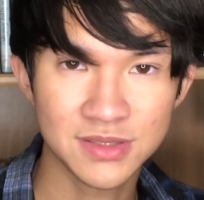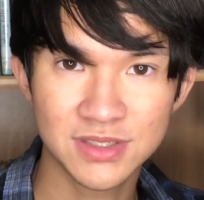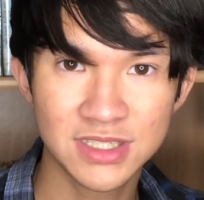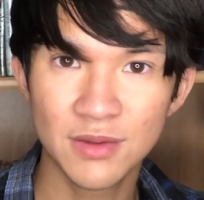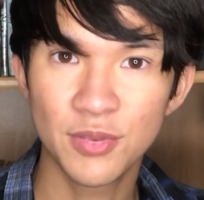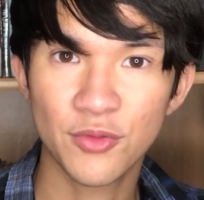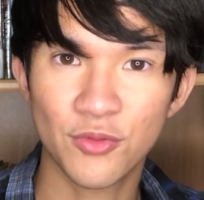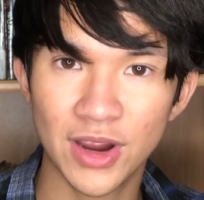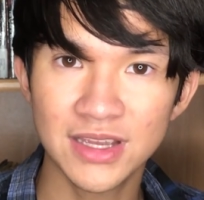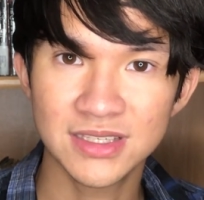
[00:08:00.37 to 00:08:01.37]
Just simple
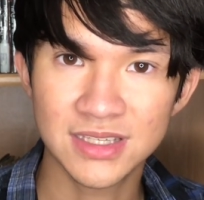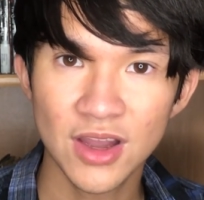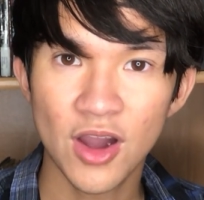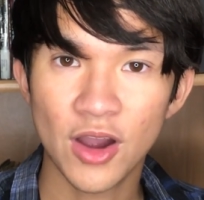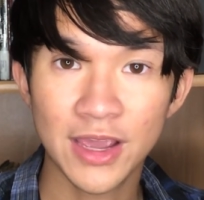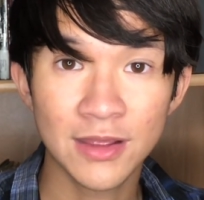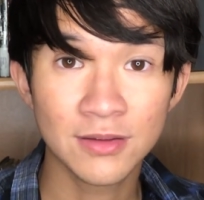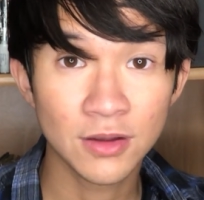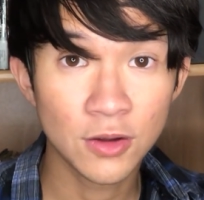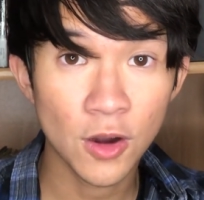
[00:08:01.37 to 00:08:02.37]
phrases
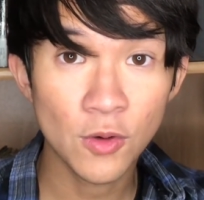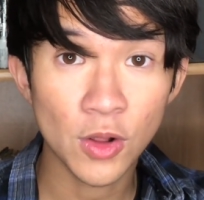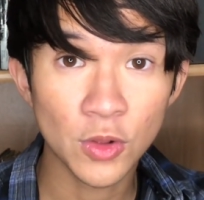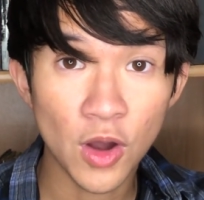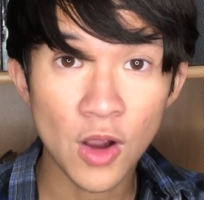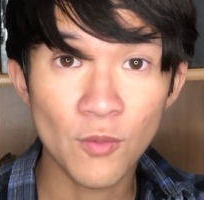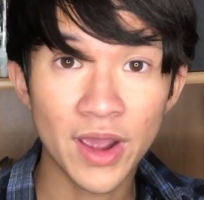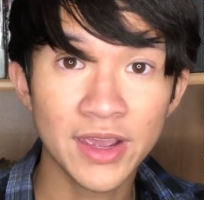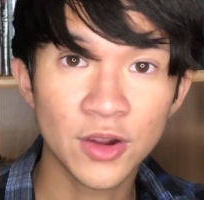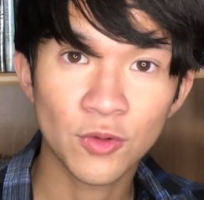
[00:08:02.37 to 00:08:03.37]
can go a long
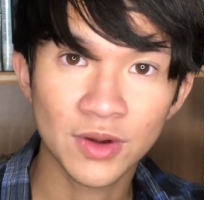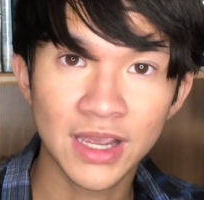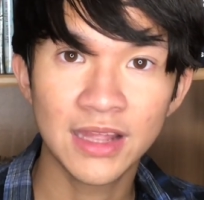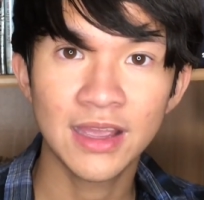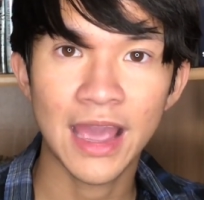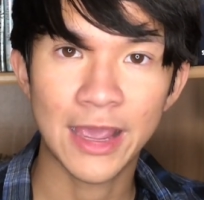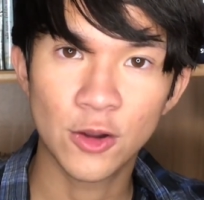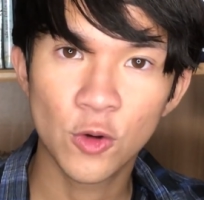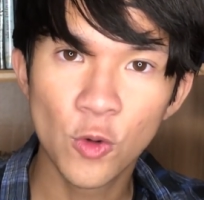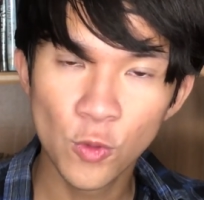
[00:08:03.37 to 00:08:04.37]
way in creating
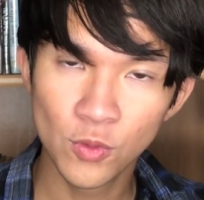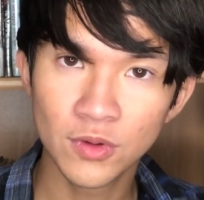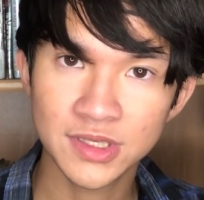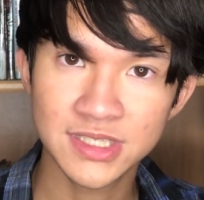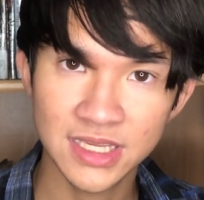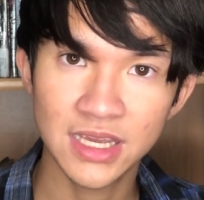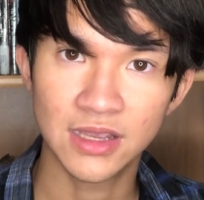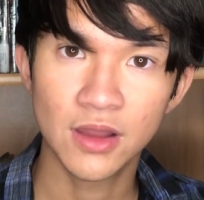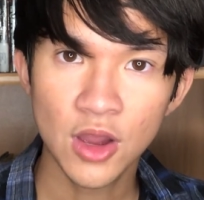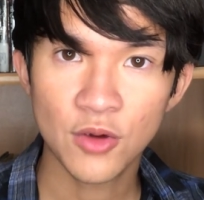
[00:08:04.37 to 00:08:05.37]
a cool
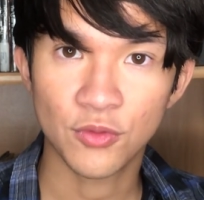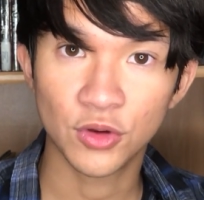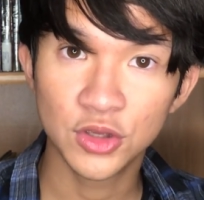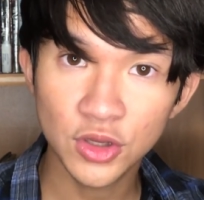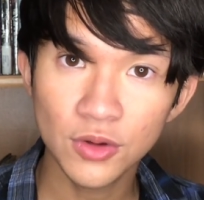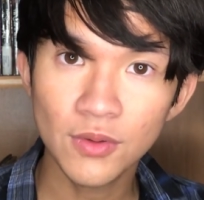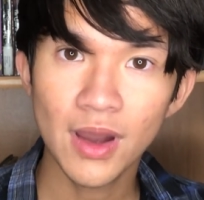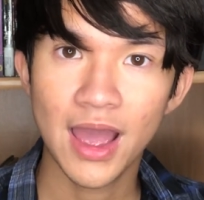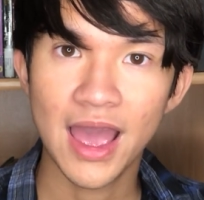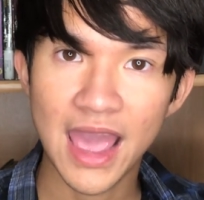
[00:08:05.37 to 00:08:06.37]
scene for you
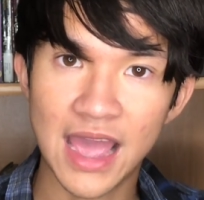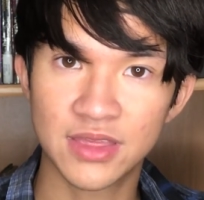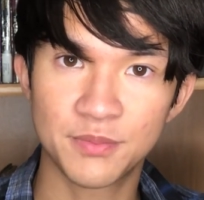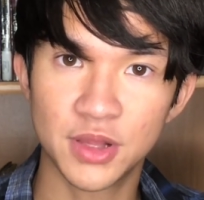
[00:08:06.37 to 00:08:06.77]
and the